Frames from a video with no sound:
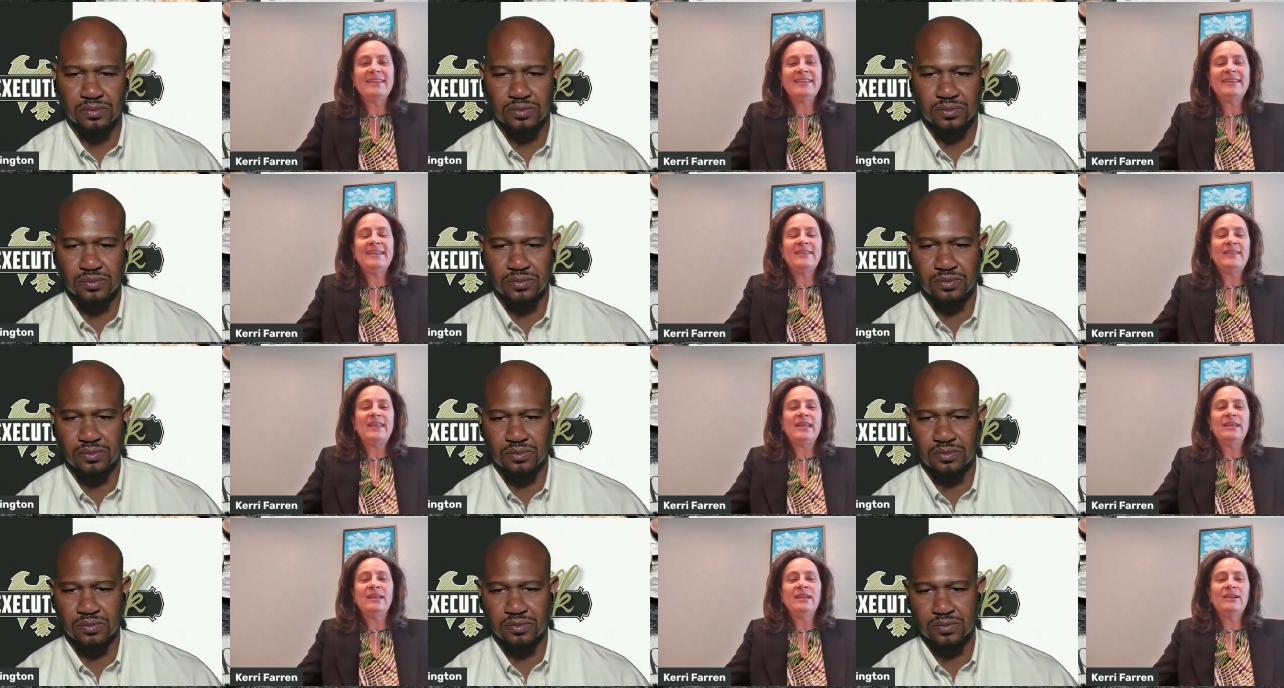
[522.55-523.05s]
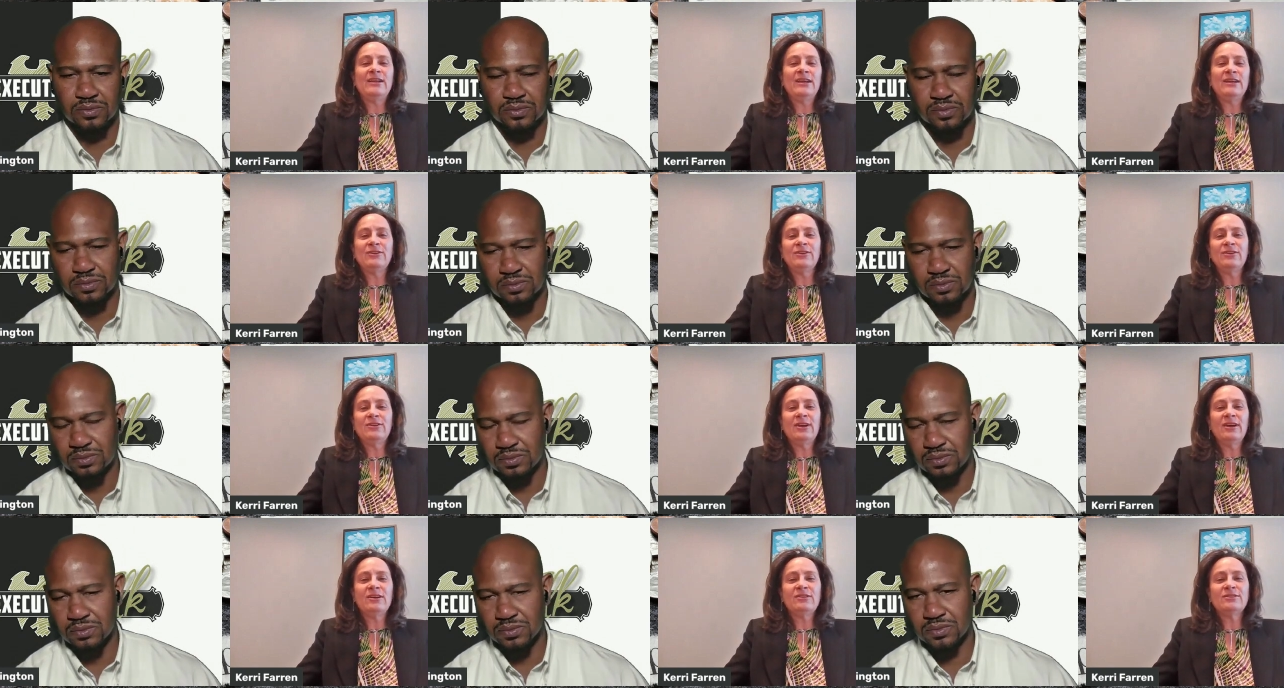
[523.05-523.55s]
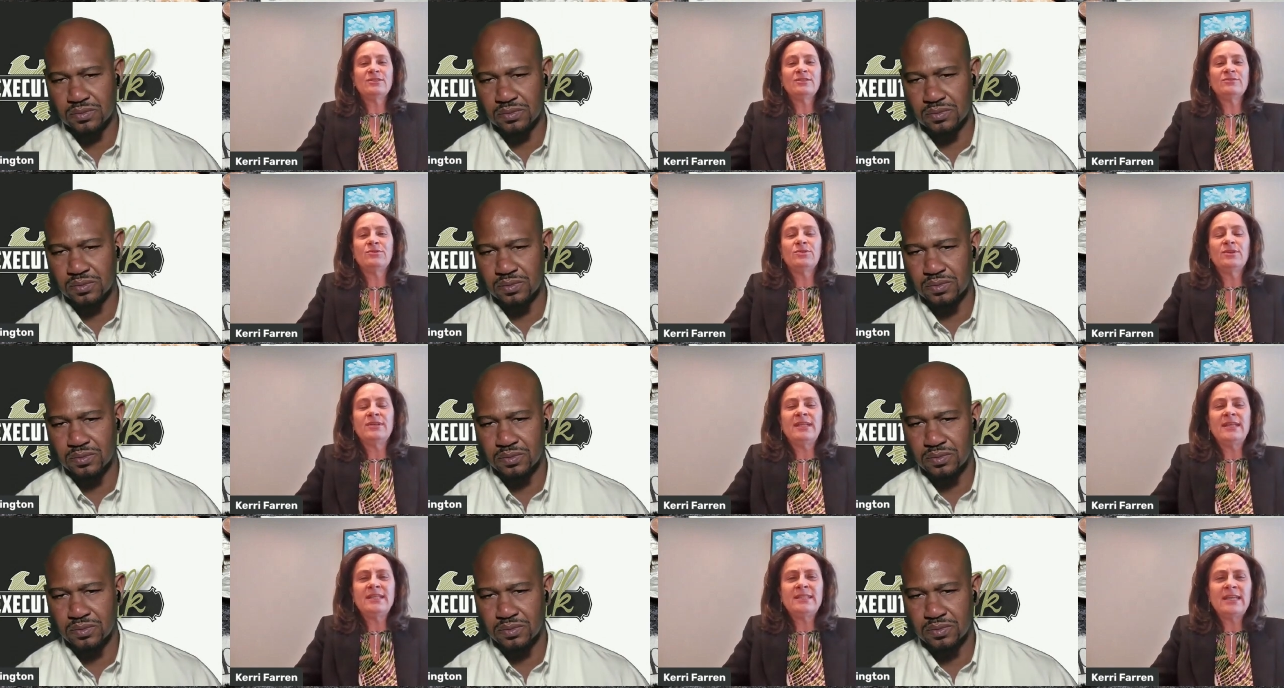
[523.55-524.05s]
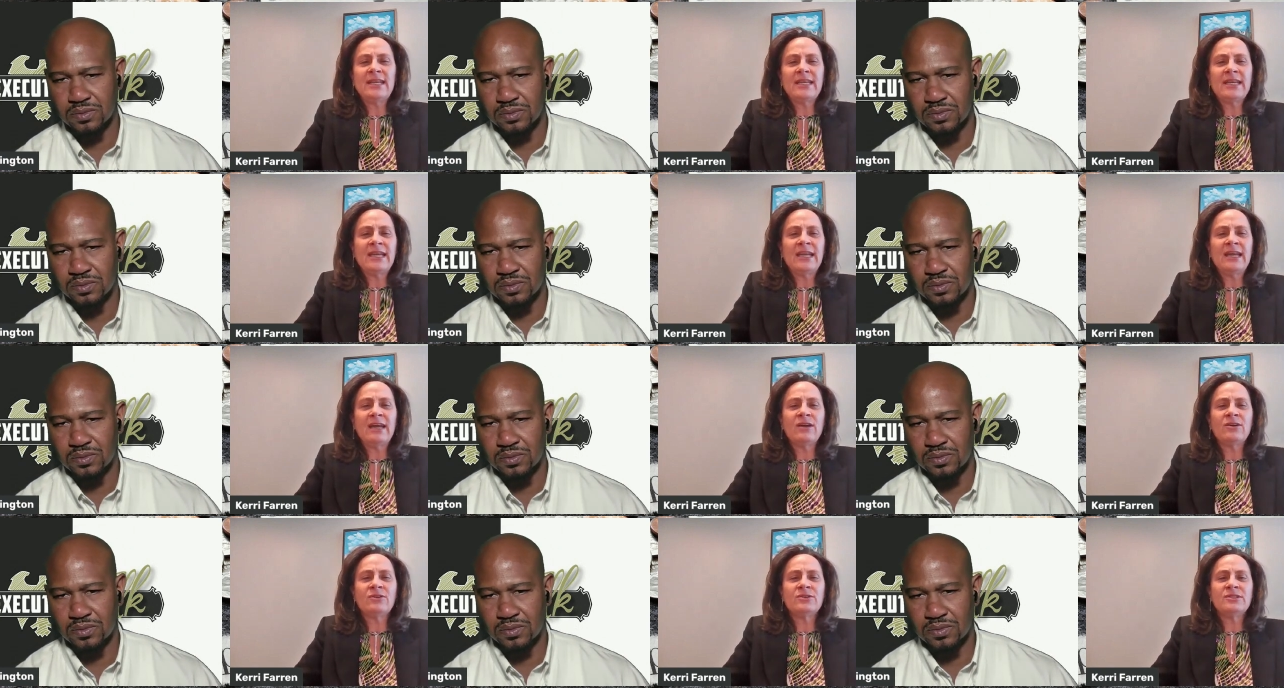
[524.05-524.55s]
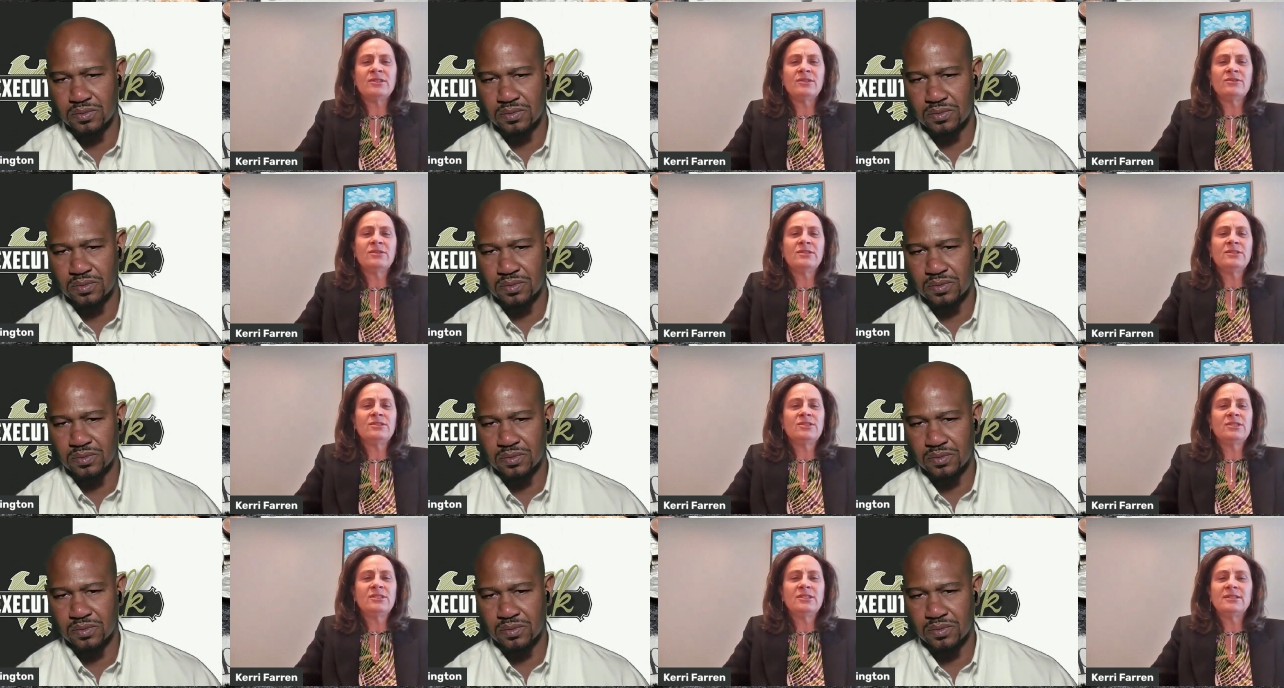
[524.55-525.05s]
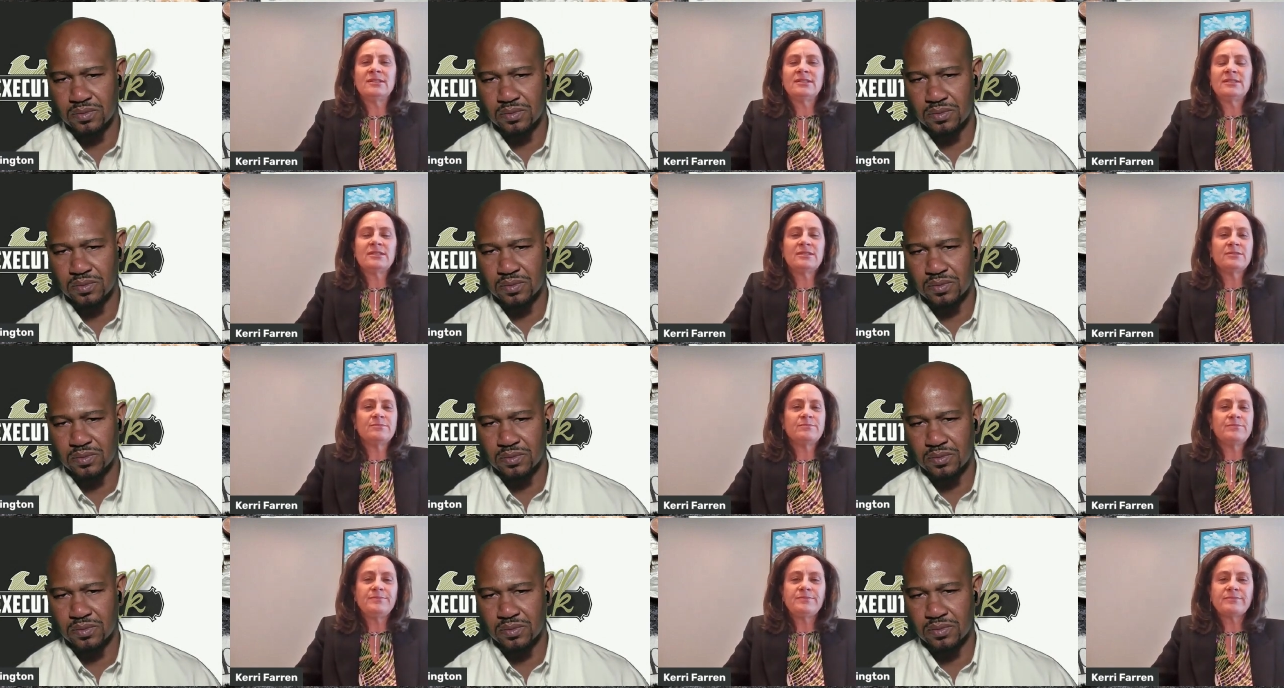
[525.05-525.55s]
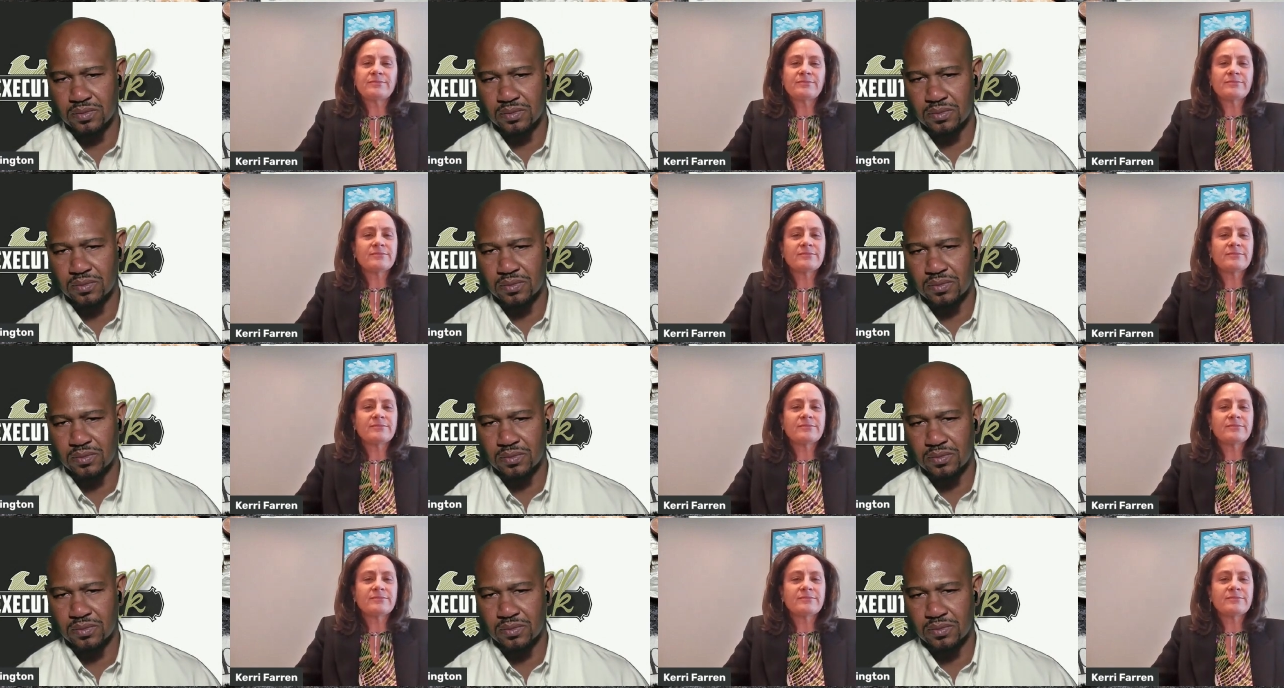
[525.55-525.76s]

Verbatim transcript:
Speaker 1: that they need $100 for and they take it out. So it's just,